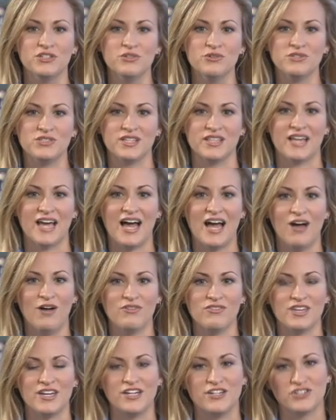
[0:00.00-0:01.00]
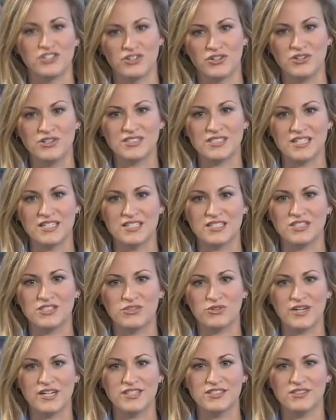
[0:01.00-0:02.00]
used in the health and insurance
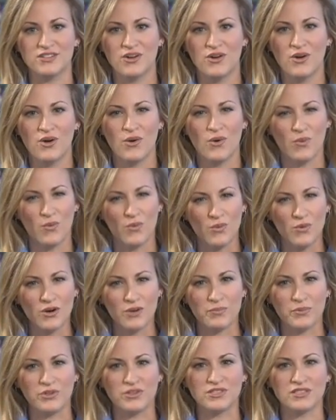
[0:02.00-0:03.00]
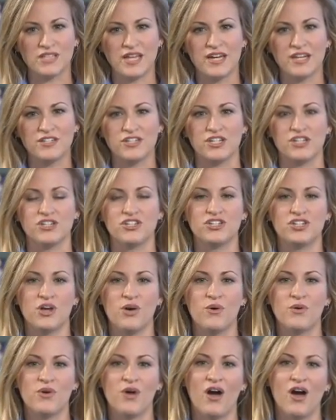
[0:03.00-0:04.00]
industries, or percentages
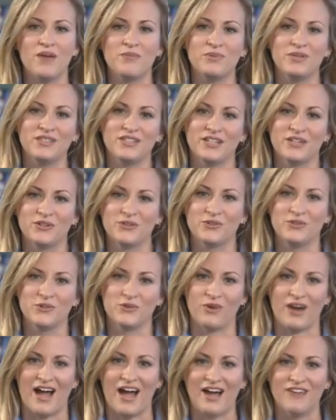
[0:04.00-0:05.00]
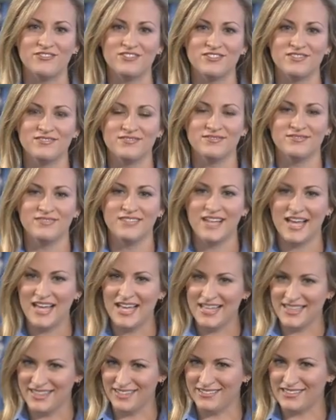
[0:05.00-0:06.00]
shown on political graphs.
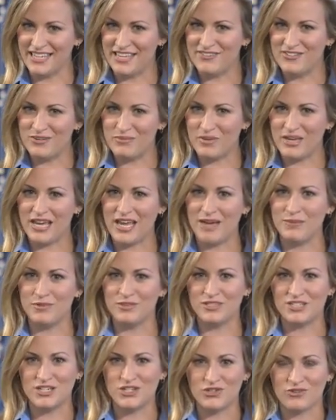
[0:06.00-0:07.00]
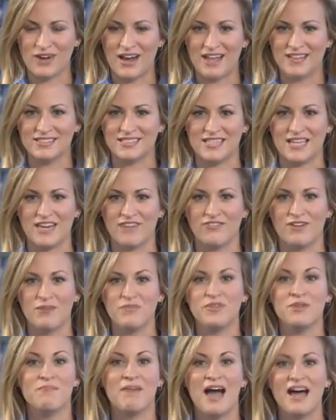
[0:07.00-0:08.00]
They'll even be able to translate
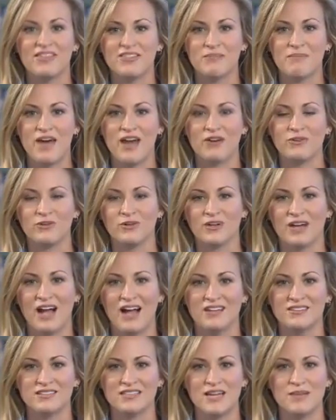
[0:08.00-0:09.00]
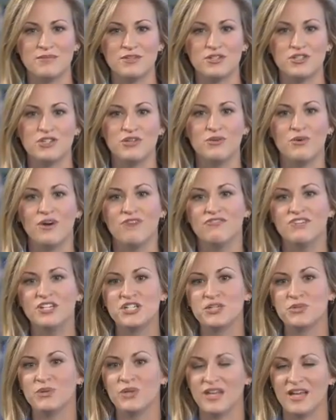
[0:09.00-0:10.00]
from the mathematical concept to a
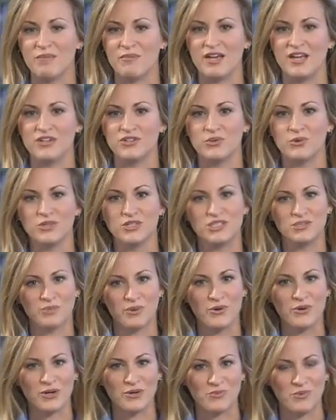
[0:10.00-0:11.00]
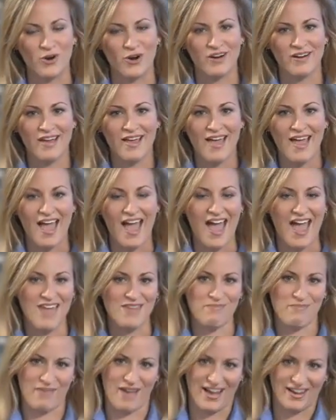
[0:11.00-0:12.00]
visual image or spoken word
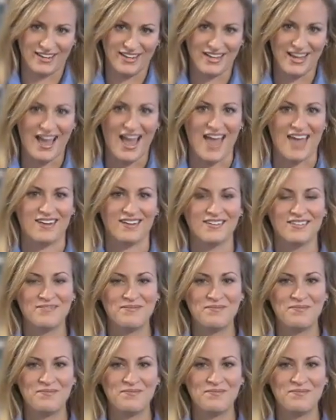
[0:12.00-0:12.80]
and back again.